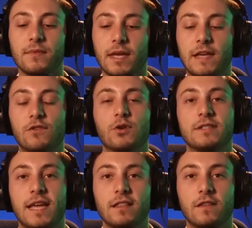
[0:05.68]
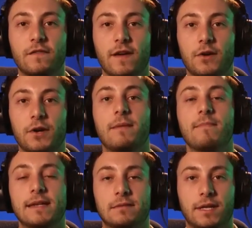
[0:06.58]
If you can take the failure and
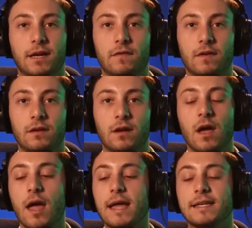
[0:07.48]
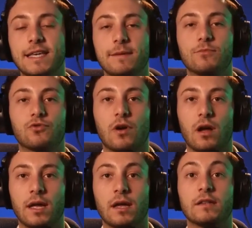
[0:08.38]
make something of it and keep
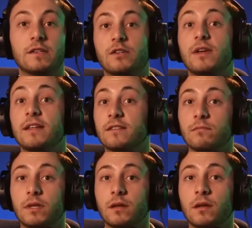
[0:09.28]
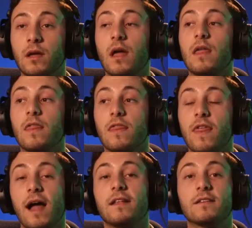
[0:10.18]
trying until you hit something,
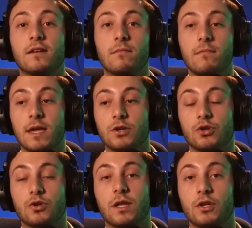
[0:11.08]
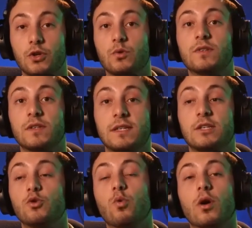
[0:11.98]
that is going to make sure that you succeed.
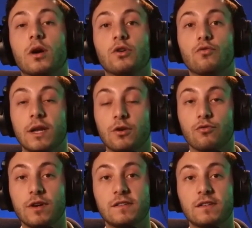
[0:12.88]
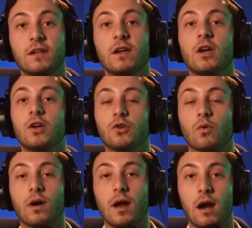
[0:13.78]
You are increasing
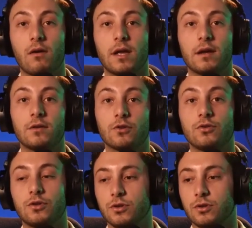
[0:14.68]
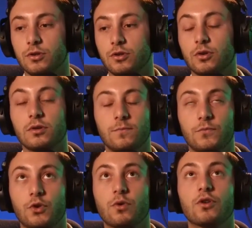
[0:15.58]
your area. You're
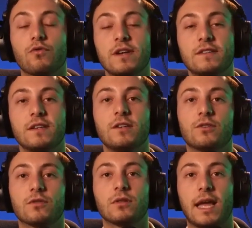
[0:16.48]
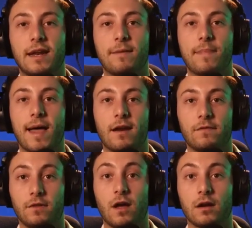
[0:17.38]
increasing your landing pad of
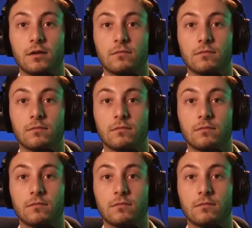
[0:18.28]
luck.